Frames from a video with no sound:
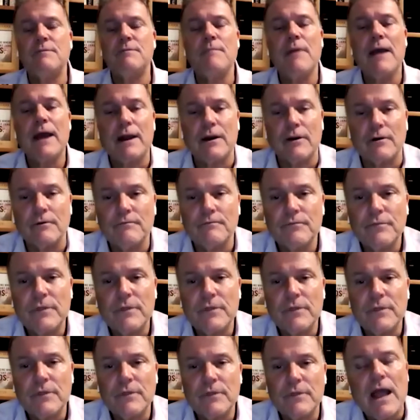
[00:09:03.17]
Didn't matter.
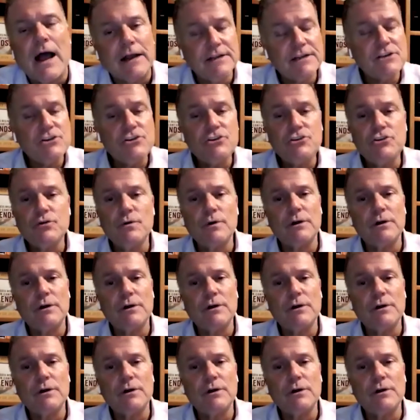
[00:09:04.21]
I didn't